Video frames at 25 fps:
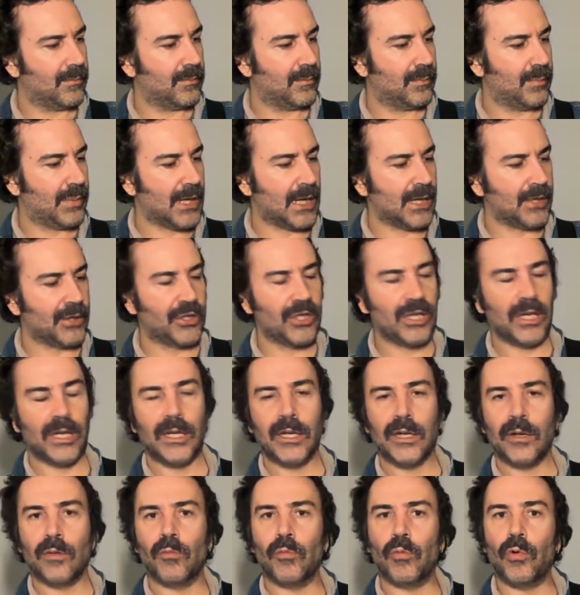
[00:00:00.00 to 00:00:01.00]

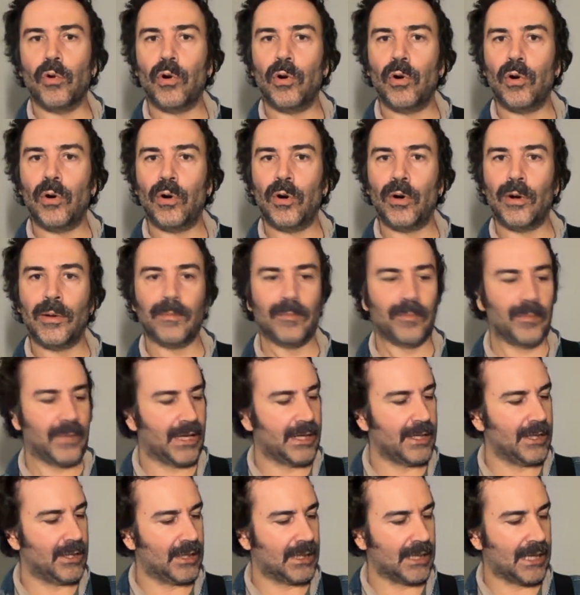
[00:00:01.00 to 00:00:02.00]
Punchy and warm,
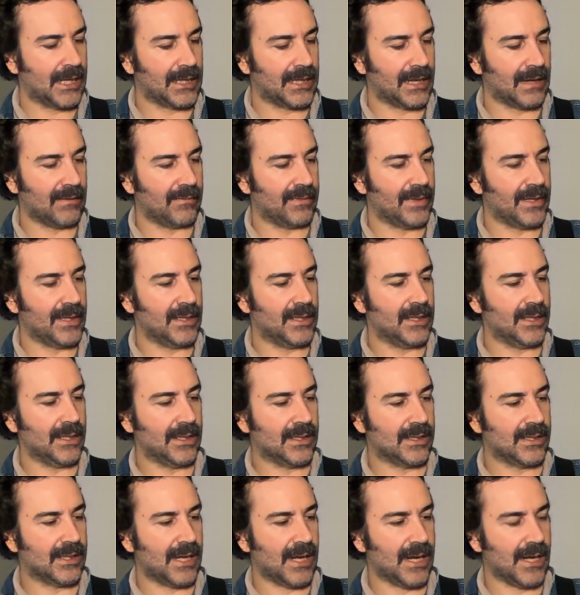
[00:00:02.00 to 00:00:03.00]
and you just get that vintage
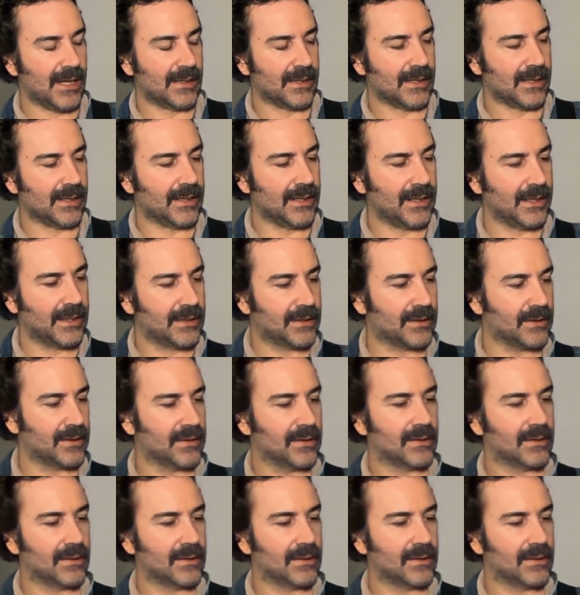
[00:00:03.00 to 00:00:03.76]
sound, I think.